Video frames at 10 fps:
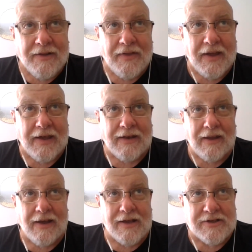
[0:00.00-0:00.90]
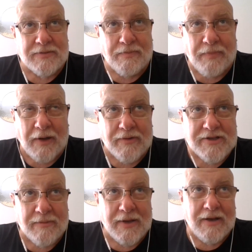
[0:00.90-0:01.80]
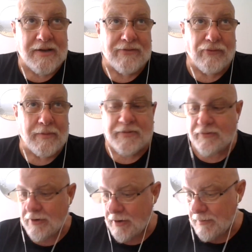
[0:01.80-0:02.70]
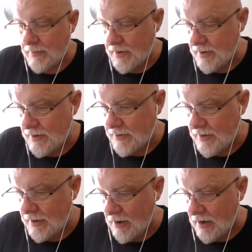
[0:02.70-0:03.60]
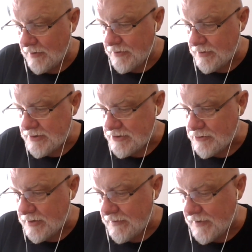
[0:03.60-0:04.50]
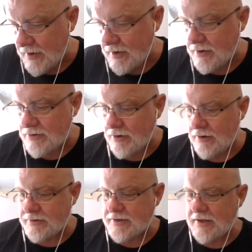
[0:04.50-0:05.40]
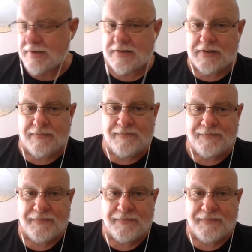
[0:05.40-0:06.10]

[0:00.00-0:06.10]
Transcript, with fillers: the headlines, by which I mean is ripped from the author's Twitter feed. Charlie Higson,